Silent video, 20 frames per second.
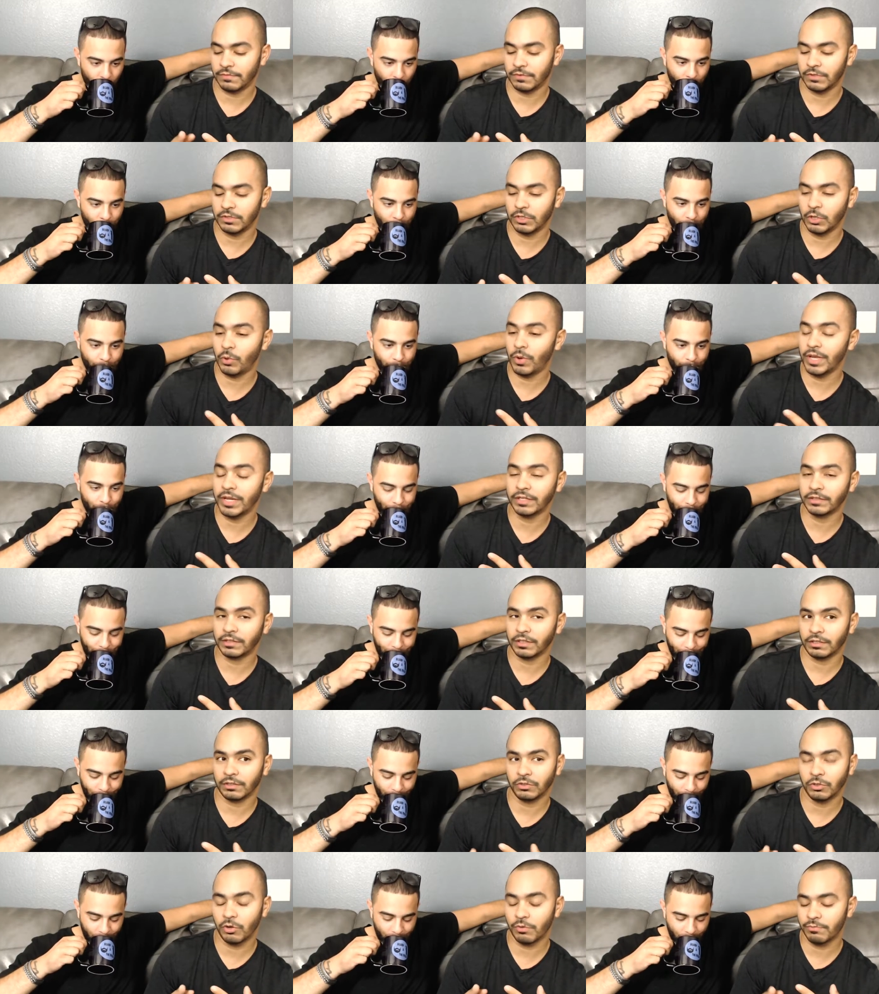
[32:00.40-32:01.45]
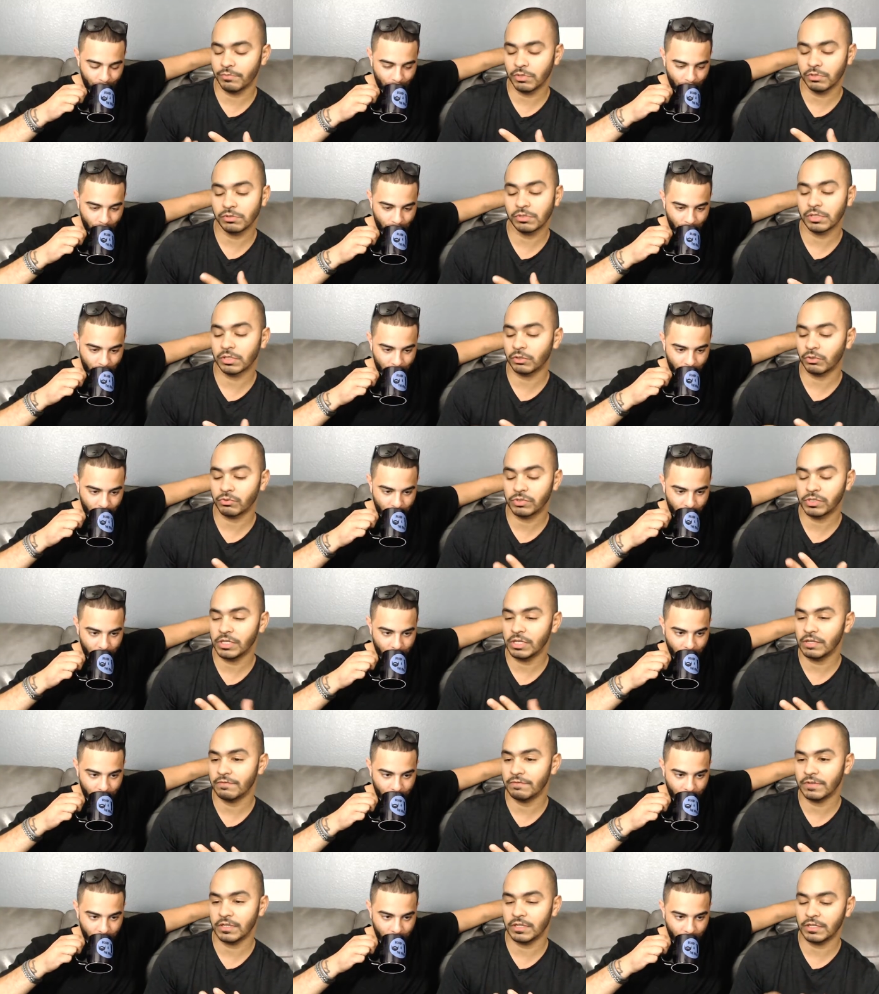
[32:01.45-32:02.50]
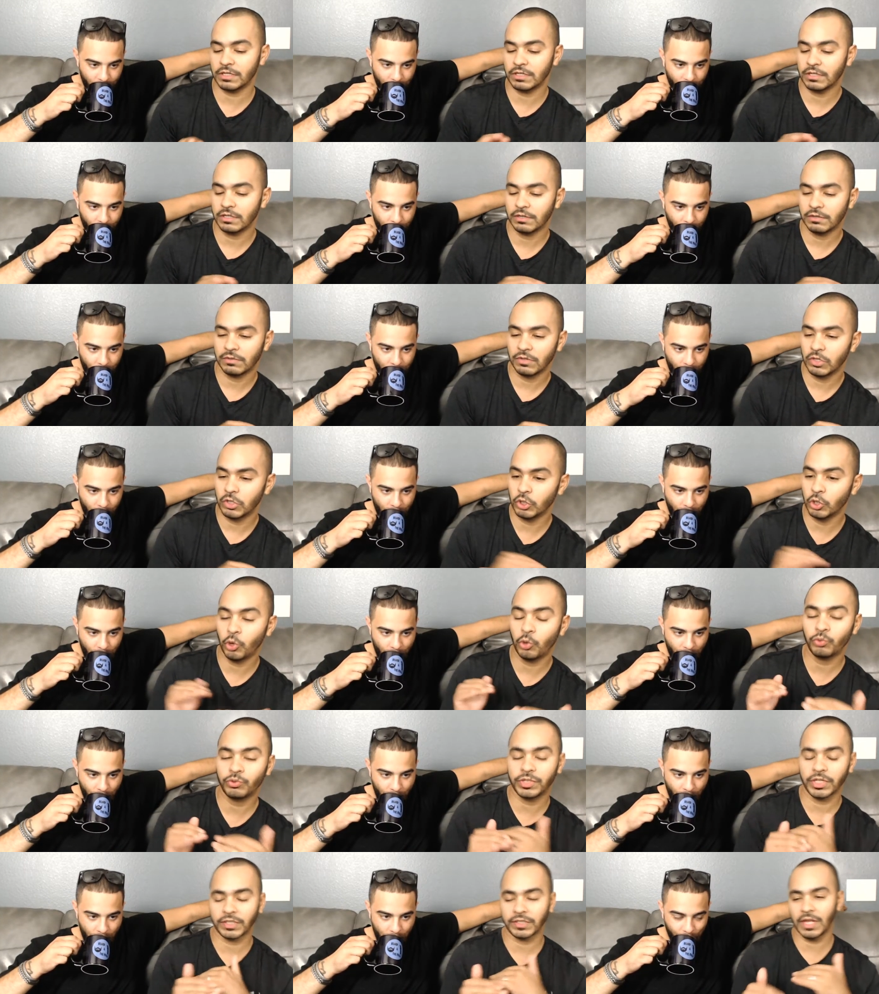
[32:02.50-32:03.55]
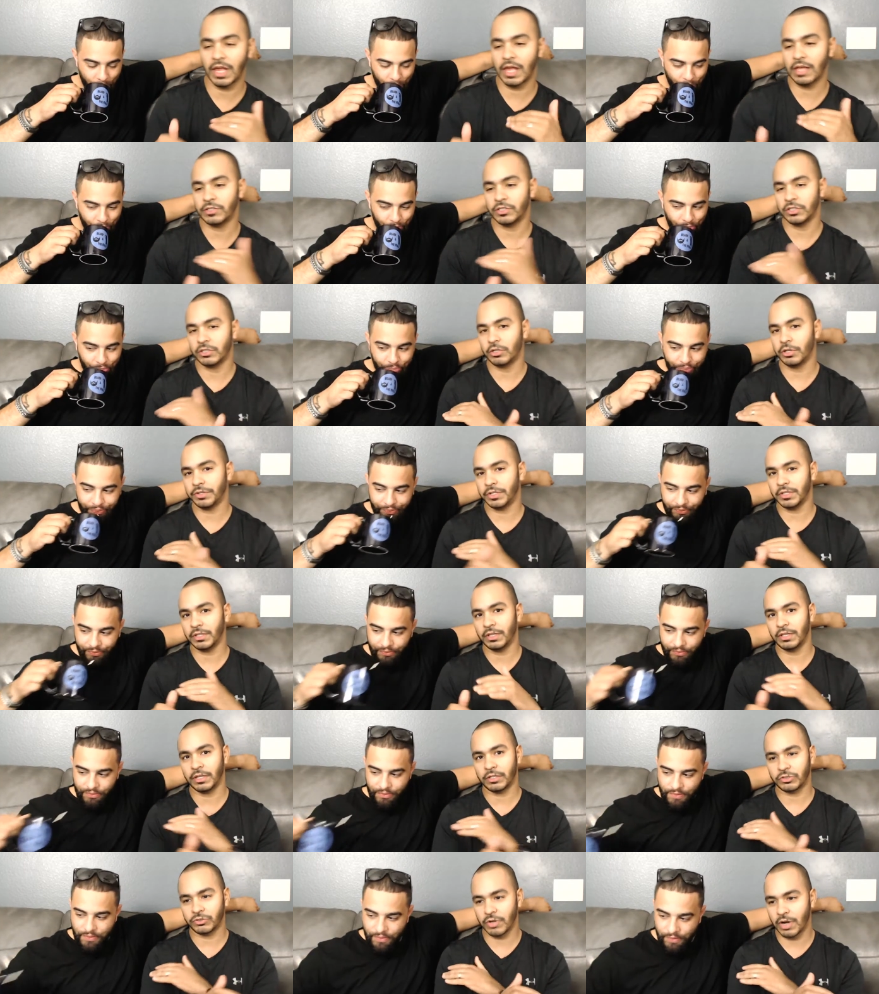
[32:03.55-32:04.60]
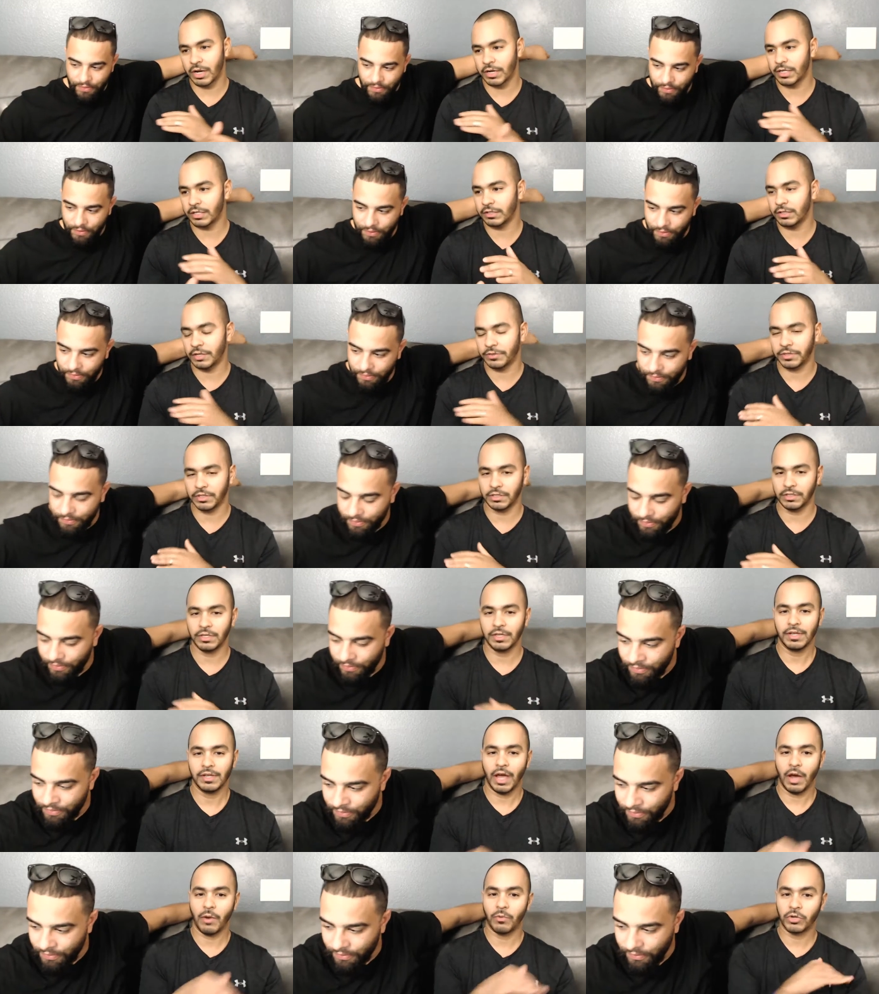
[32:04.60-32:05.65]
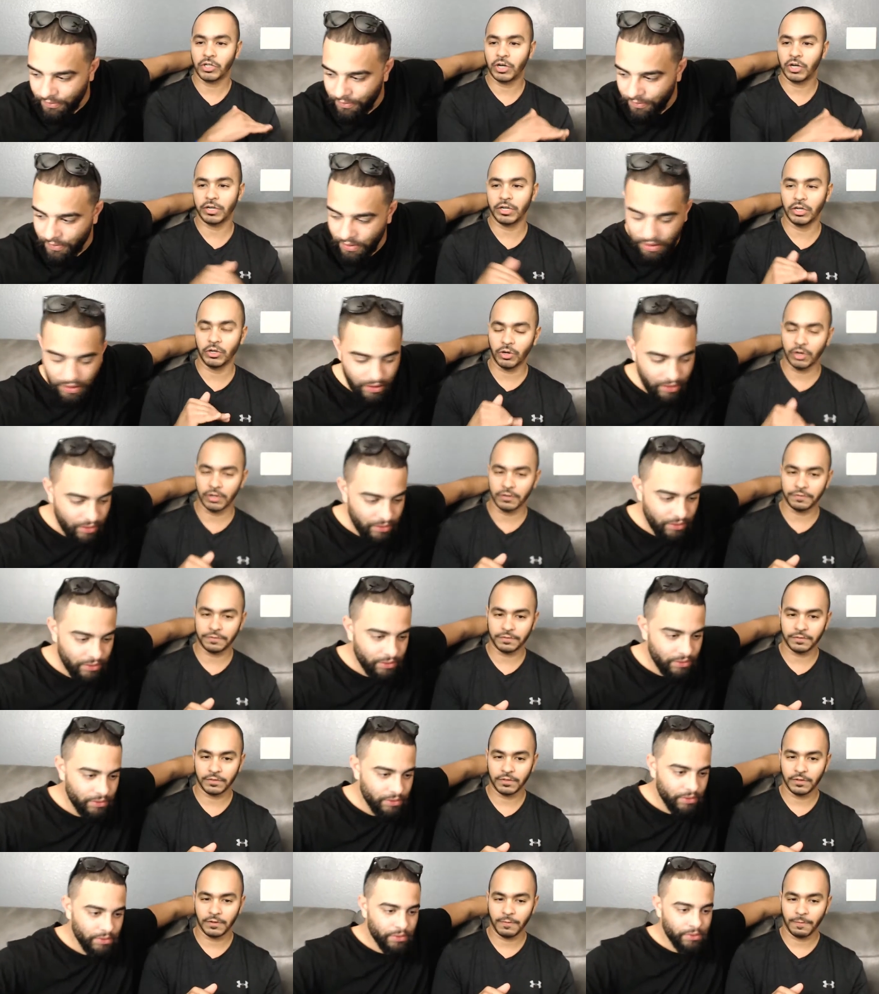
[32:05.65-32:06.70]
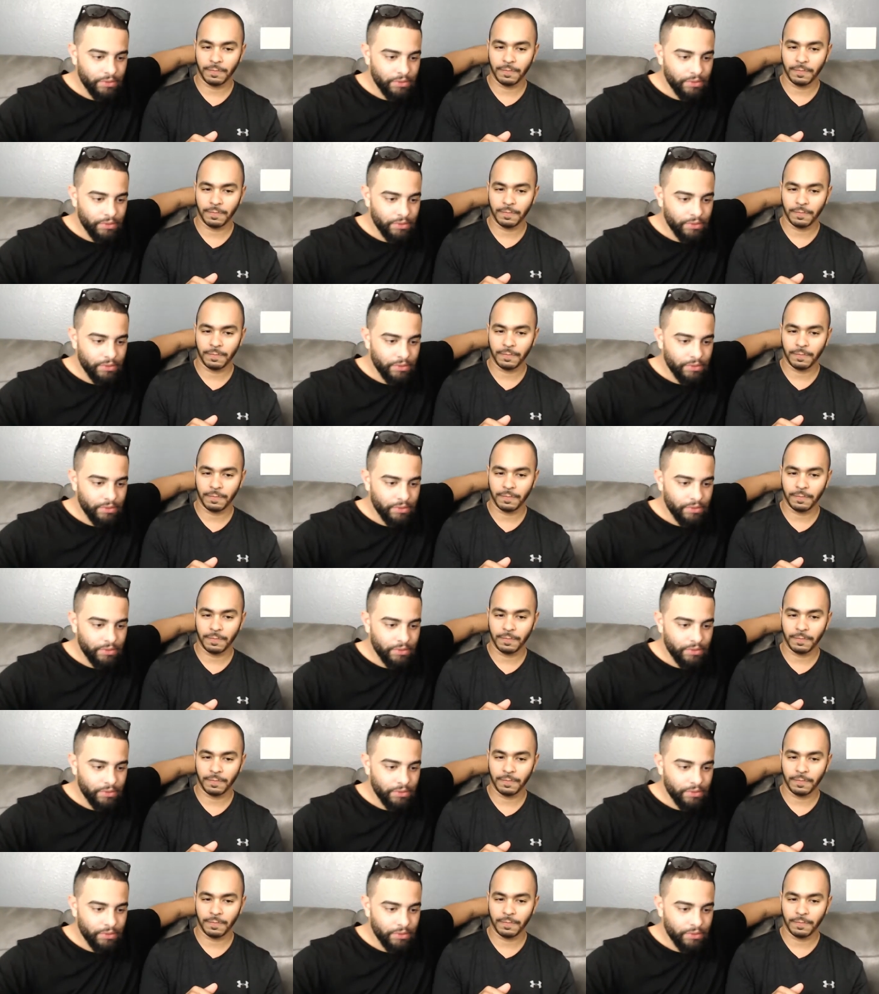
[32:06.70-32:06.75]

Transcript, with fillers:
Speaker 1: no anything, no music, no T V, no technology, nothing electronic, nothing. I would cut it off,